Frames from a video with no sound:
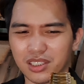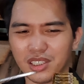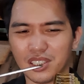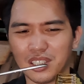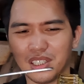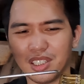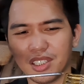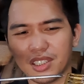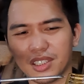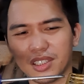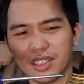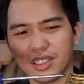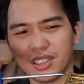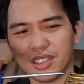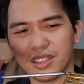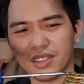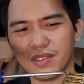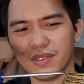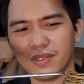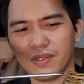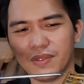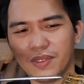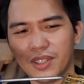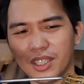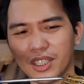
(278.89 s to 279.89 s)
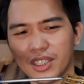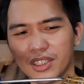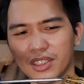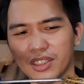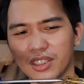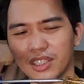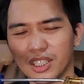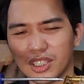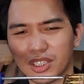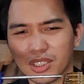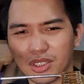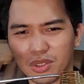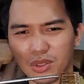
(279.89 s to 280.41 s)
it fits
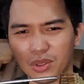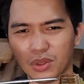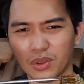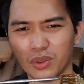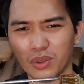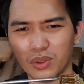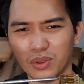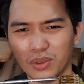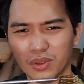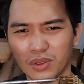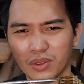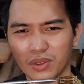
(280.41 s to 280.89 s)
the screw